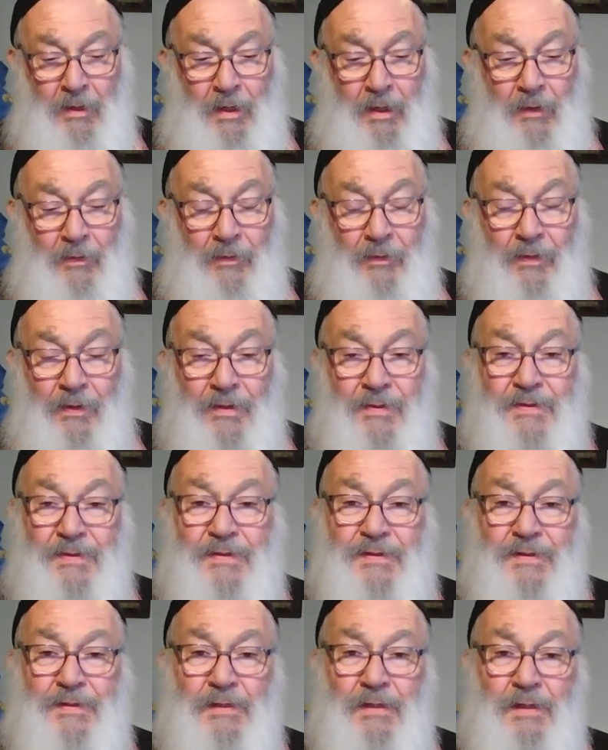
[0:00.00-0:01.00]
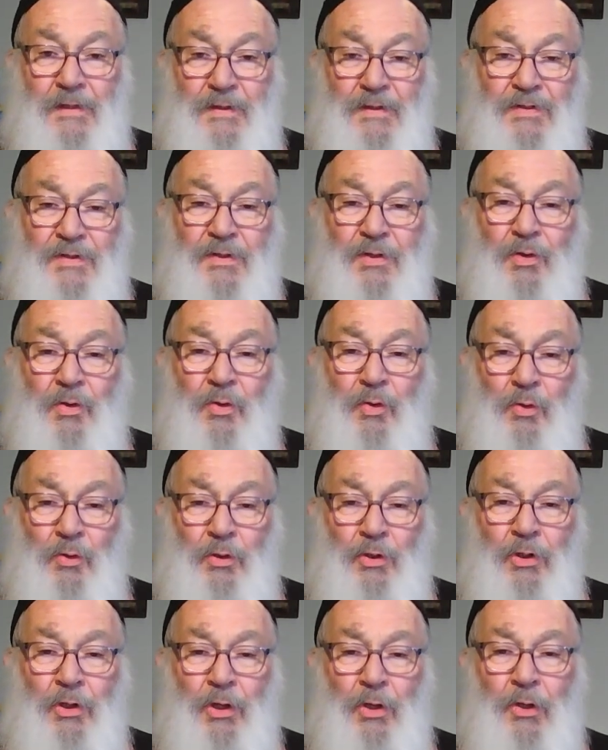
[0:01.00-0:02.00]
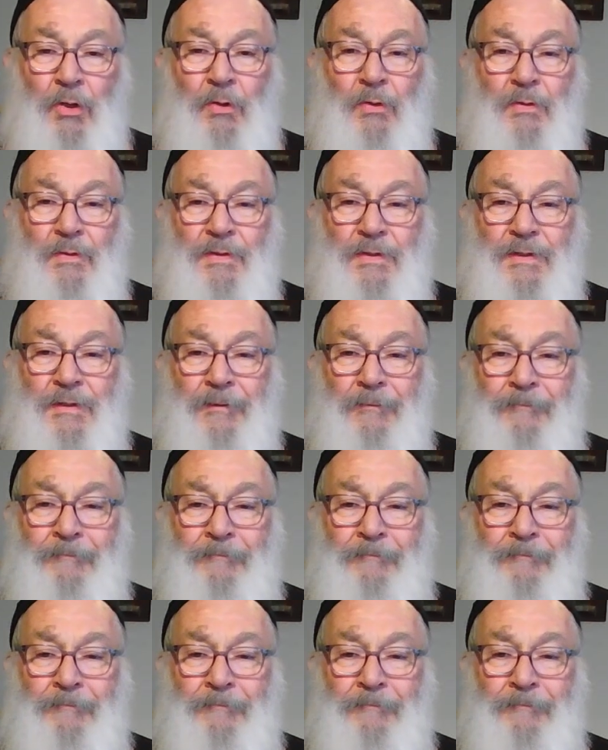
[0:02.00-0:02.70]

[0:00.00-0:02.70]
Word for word: And this is the good news